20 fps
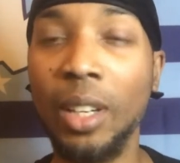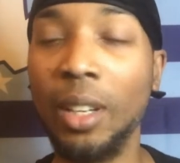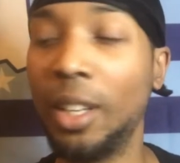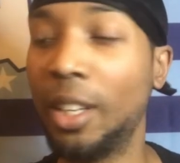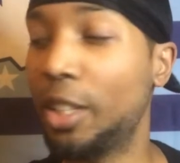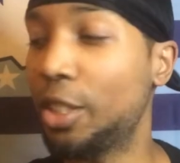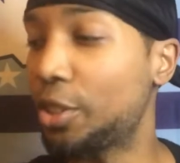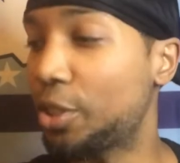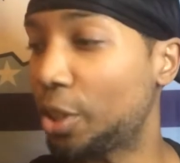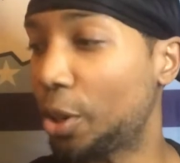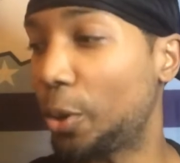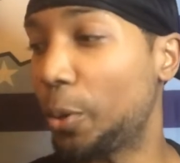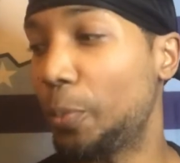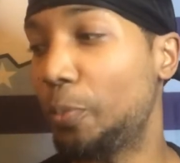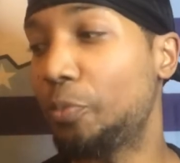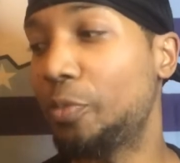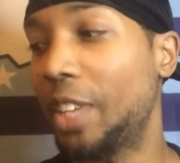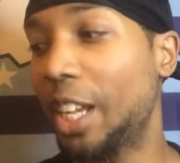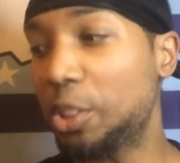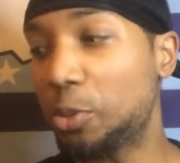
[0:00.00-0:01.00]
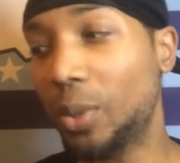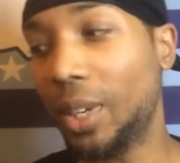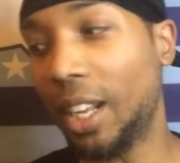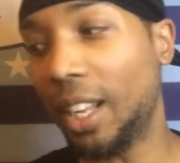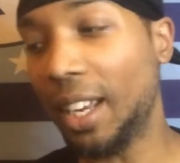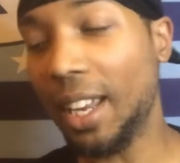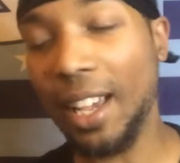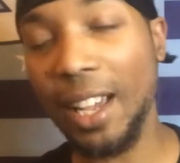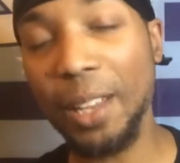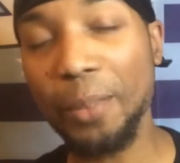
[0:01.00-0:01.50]
So that's what I
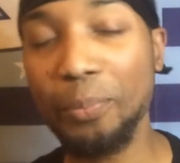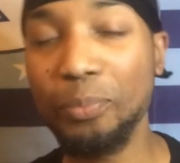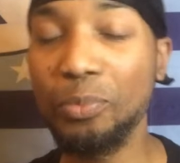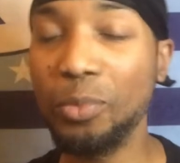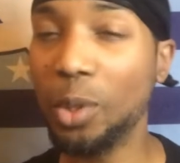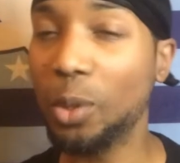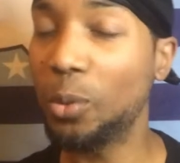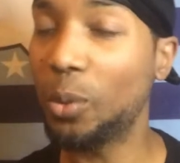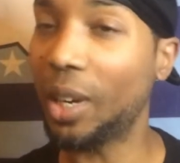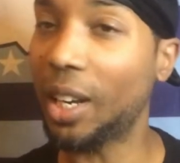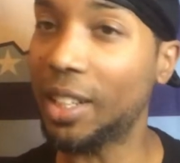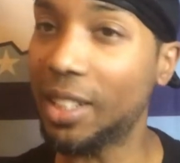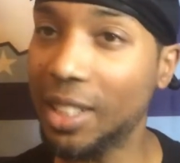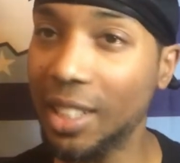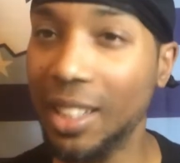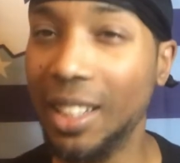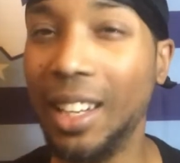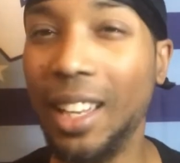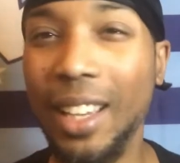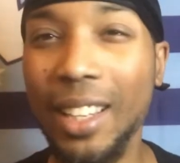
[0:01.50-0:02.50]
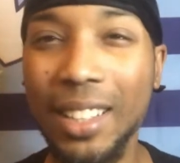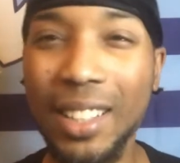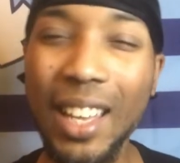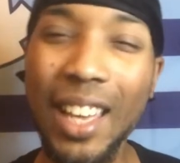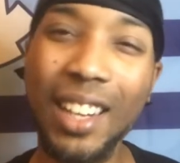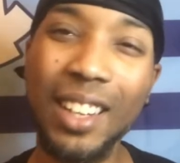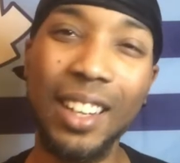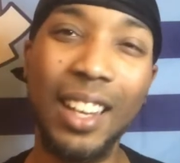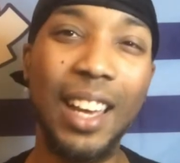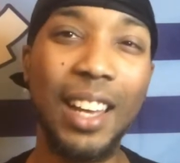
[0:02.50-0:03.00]
like. But I didn't like, not
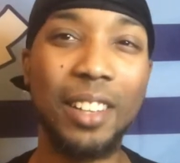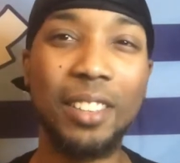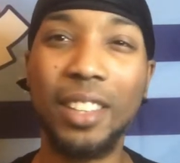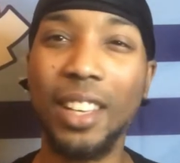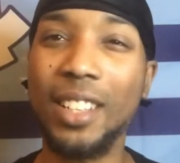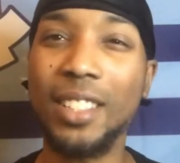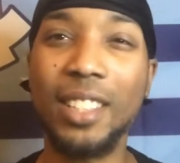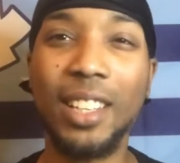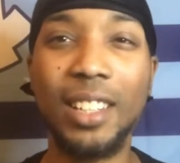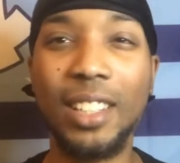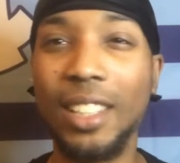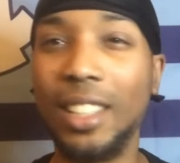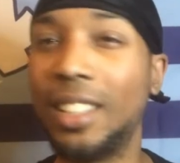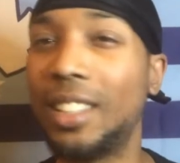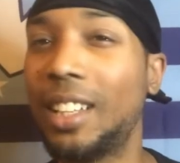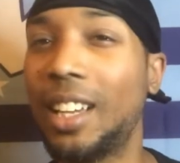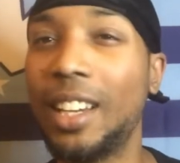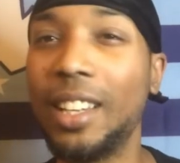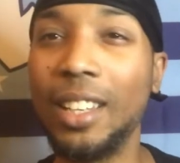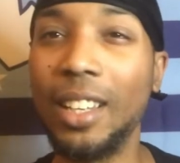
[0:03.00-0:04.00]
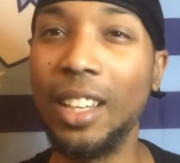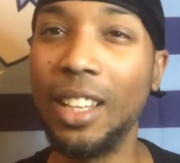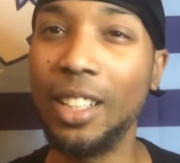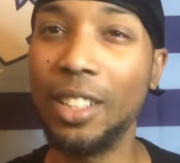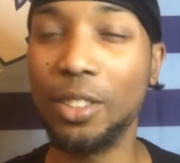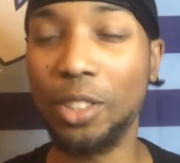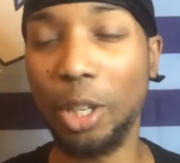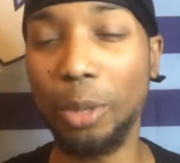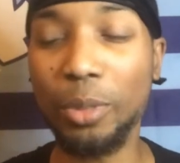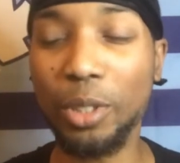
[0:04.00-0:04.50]
a lot of things I didn't like.
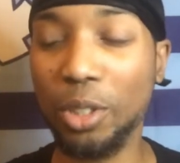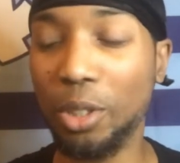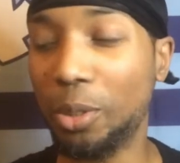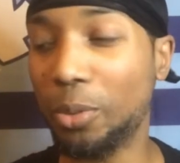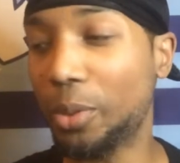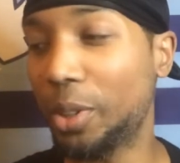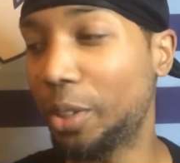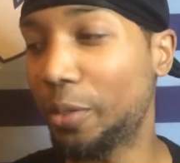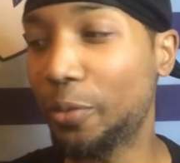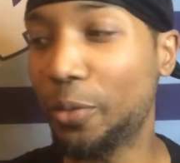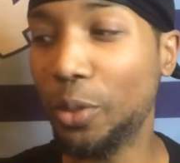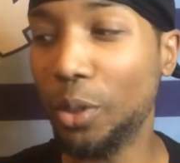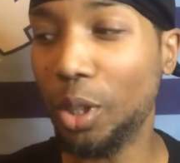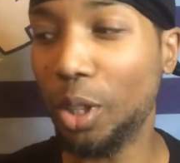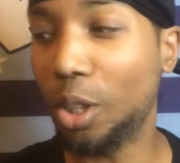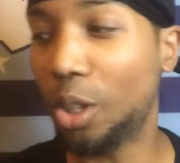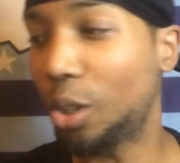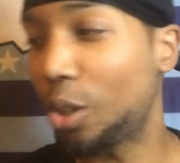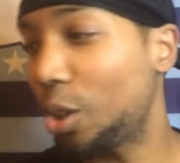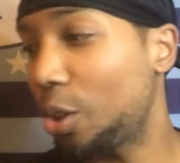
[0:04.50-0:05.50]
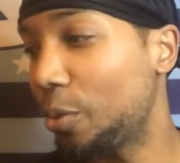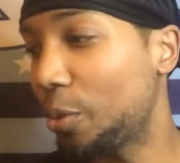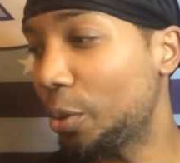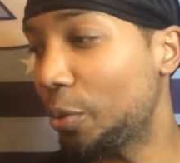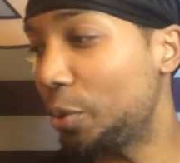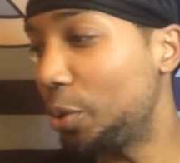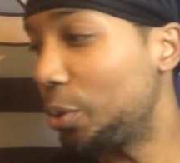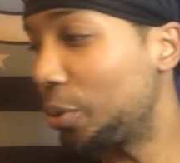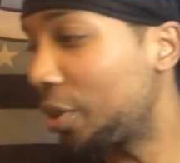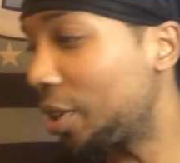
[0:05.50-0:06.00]
So I'm just gonna run over a
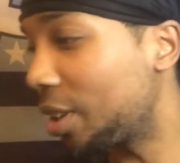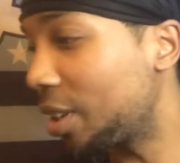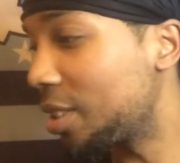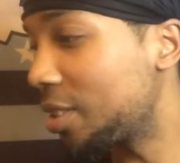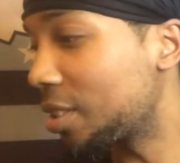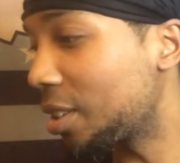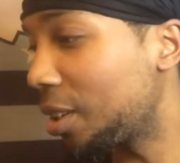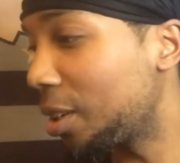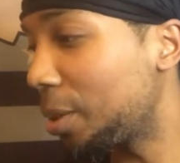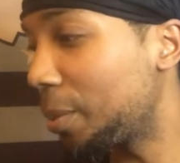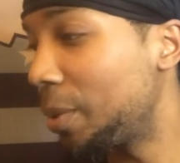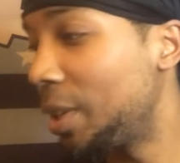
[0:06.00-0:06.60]
few things. The